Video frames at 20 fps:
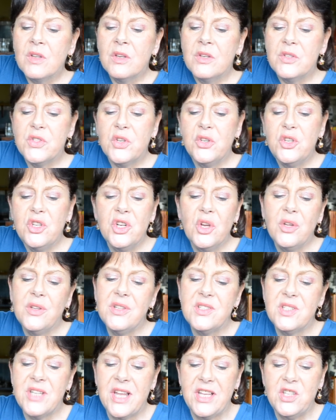So you know, in the
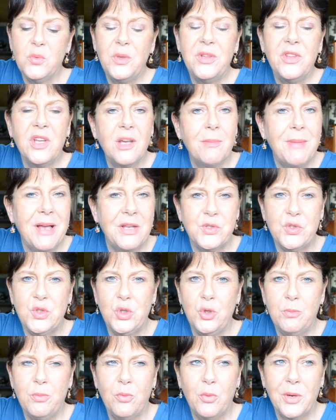States we think about
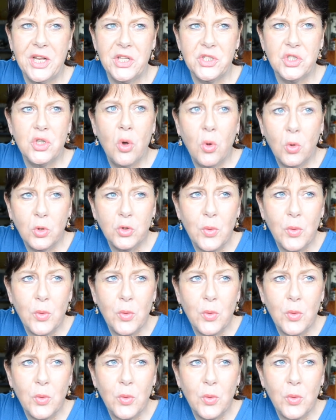soup when it's cold